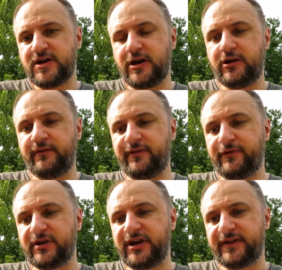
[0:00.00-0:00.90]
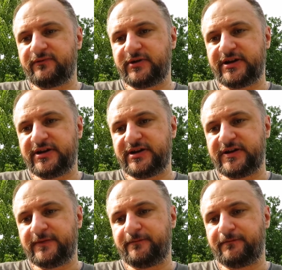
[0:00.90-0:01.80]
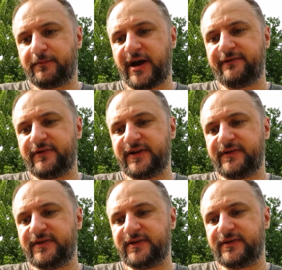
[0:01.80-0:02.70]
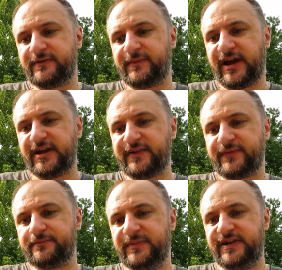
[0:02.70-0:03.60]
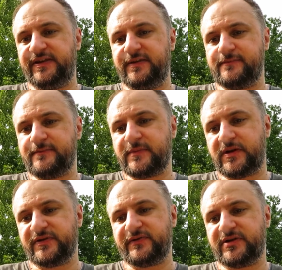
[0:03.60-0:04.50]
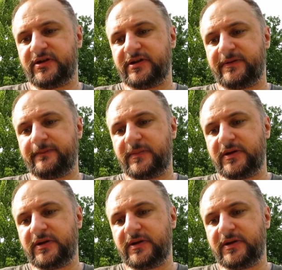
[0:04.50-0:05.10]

I'll never forget when my friend Alex, Didi, as we call him,